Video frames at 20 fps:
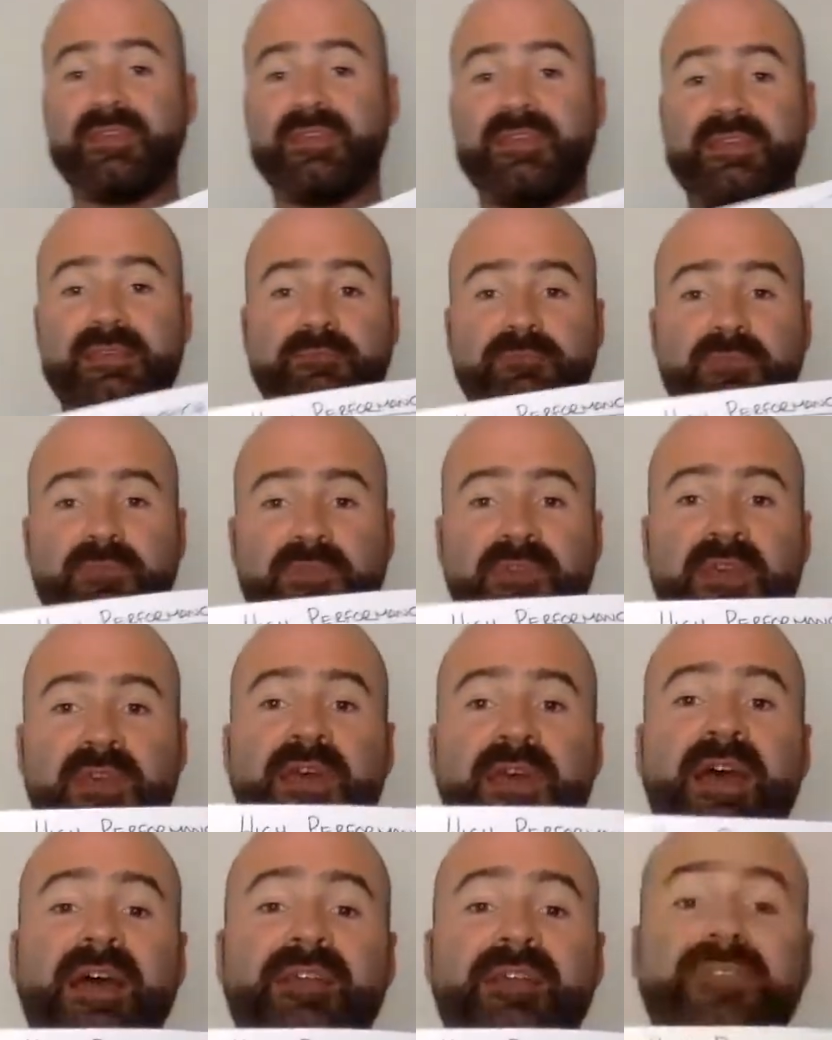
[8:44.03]
teams,
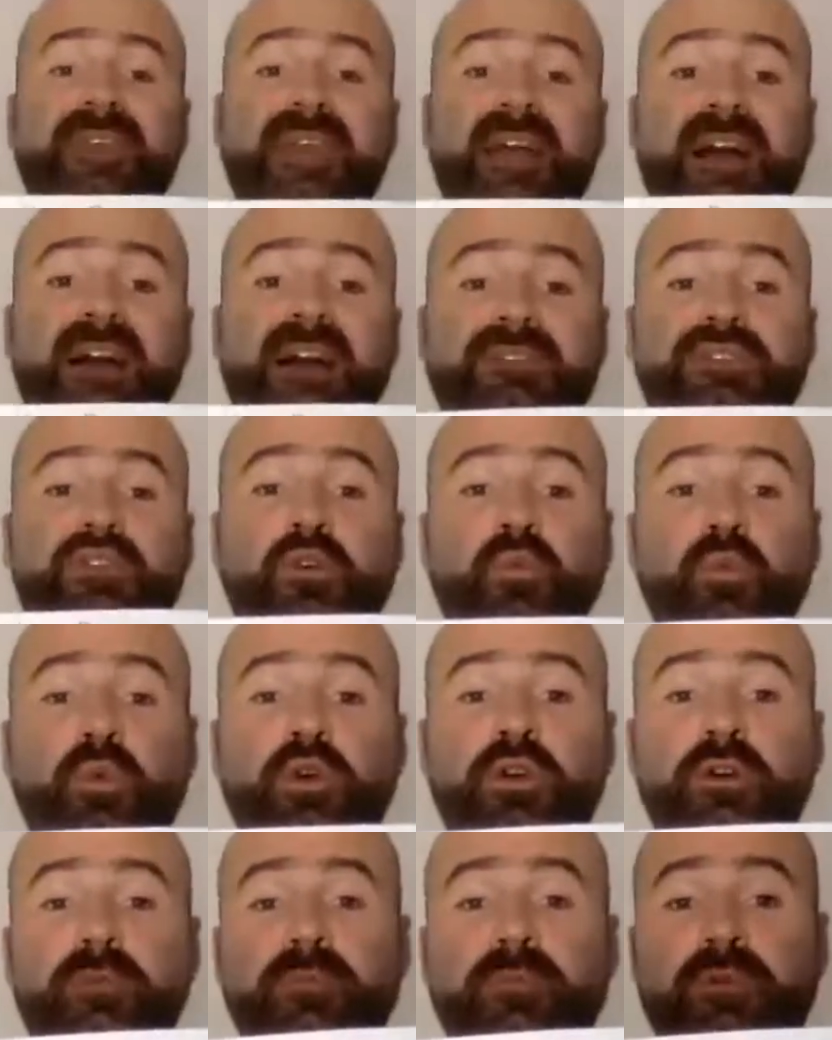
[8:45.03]
and they are in your
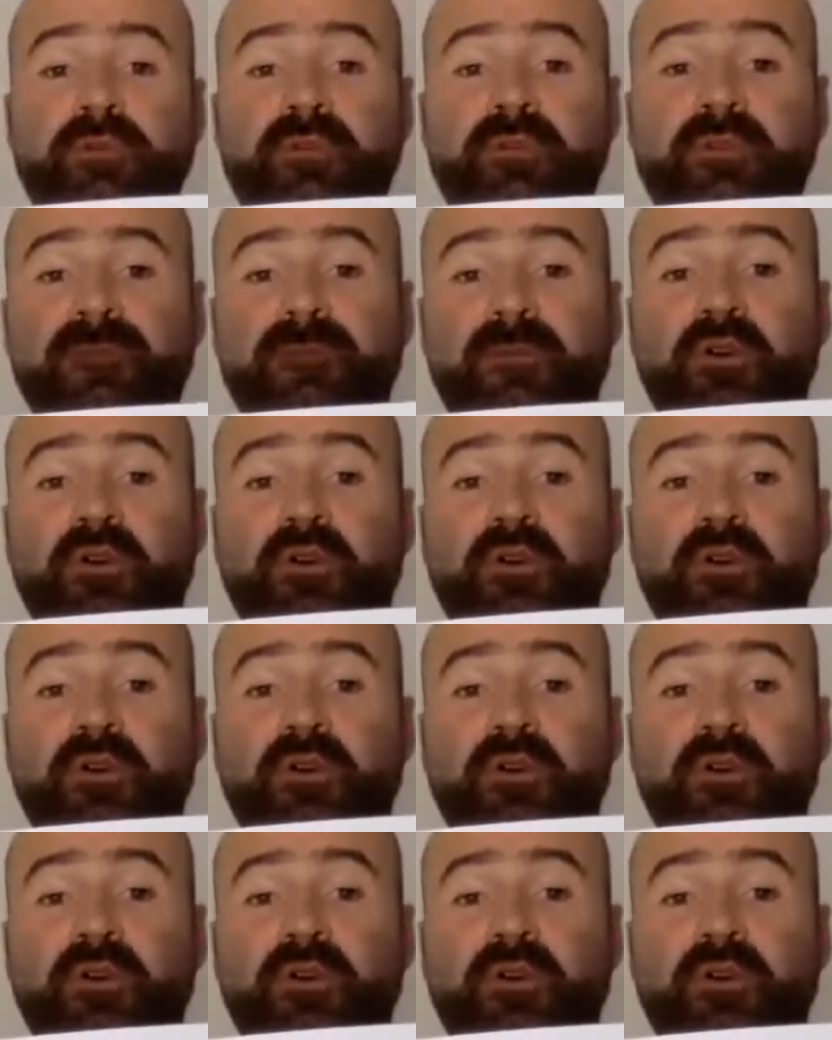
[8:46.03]
workbooks: